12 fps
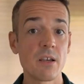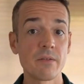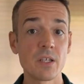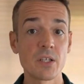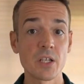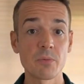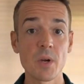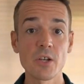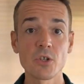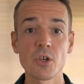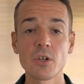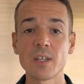of this
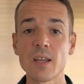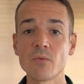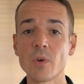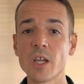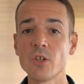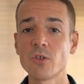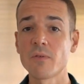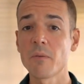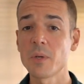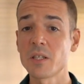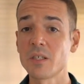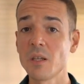expression can range from
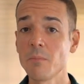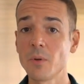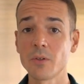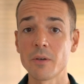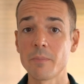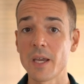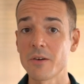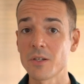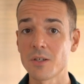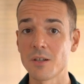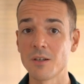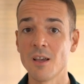a simple
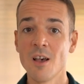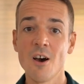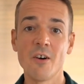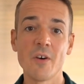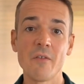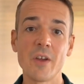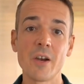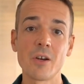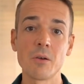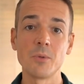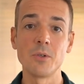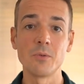comparison of a
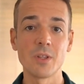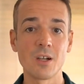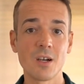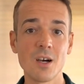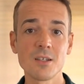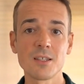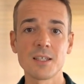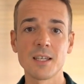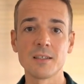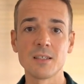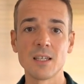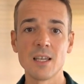variable with a
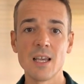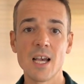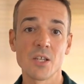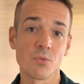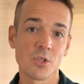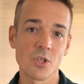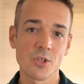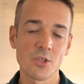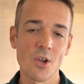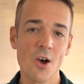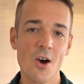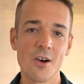constant, as we just
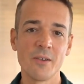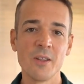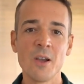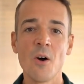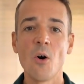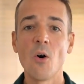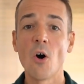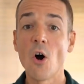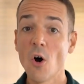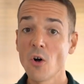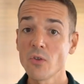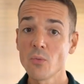saw,
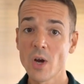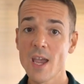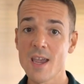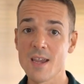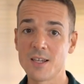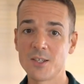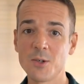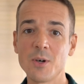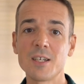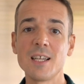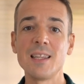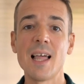all the way to an
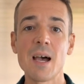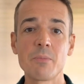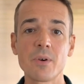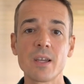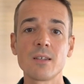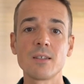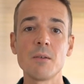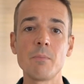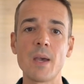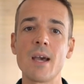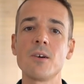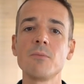elaborate
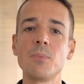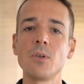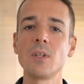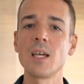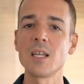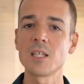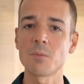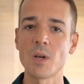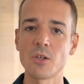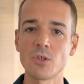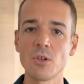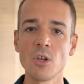compound Boolean
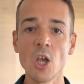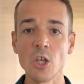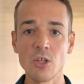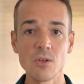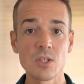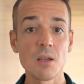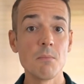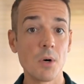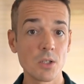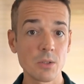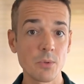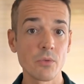expression using
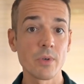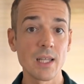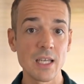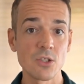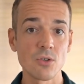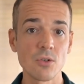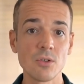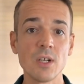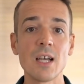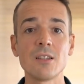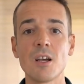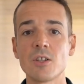multiple relational
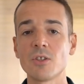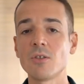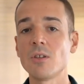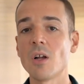and logical